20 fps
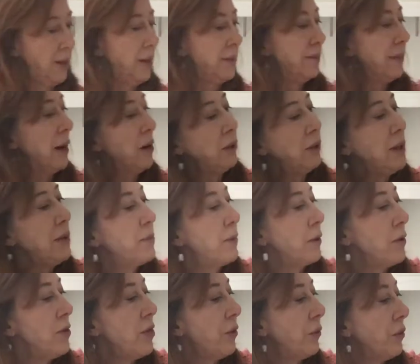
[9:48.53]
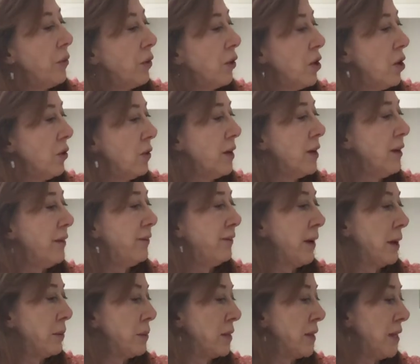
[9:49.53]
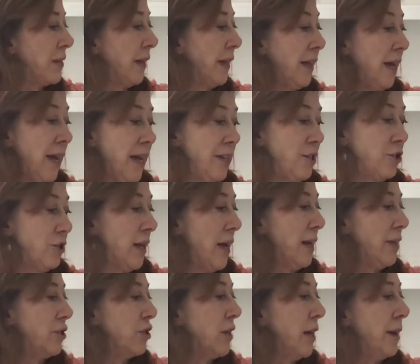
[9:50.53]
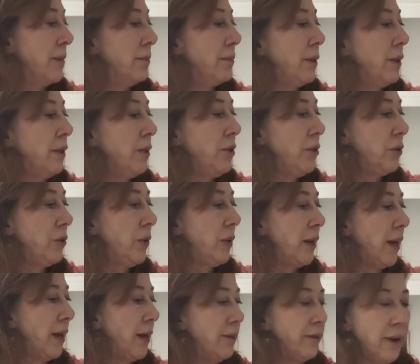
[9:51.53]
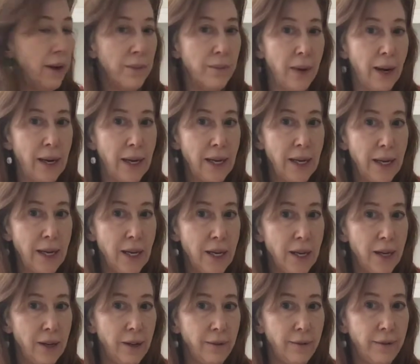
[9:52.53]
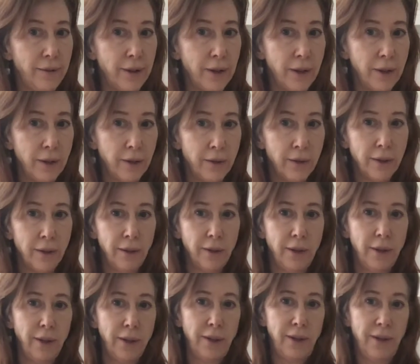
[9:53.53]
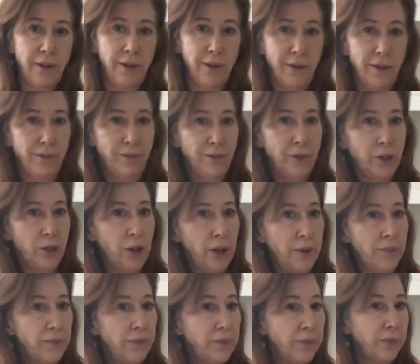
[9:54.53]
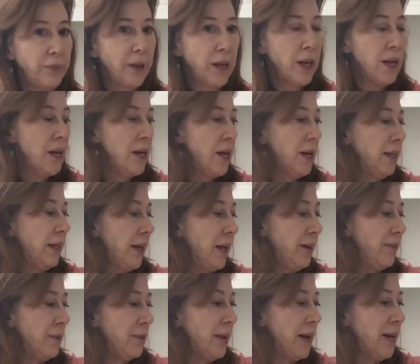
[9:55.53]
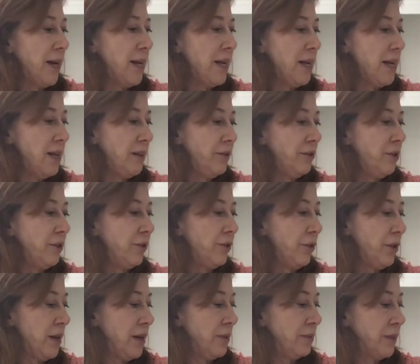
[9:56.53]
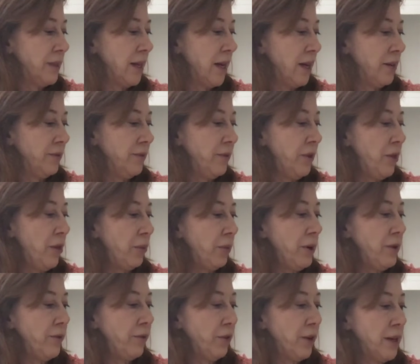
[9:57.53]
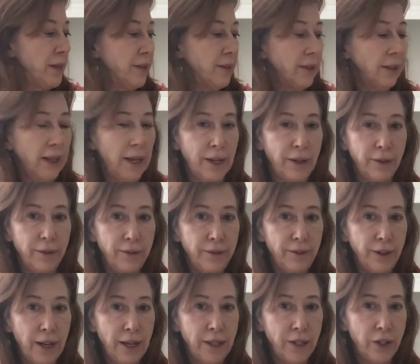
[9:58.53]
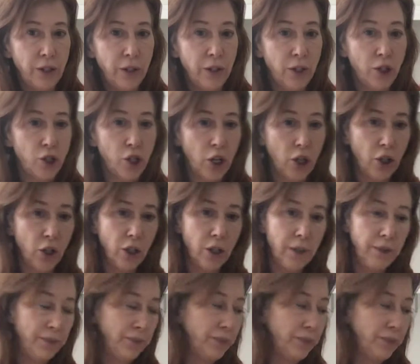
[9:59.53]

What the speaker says: Mowgli burned through the coconut fibers on the cage latch, and Baloo gave a mighty heave. Sorry. gave a mighty heave to free himself. The three friends later fled to the jungle.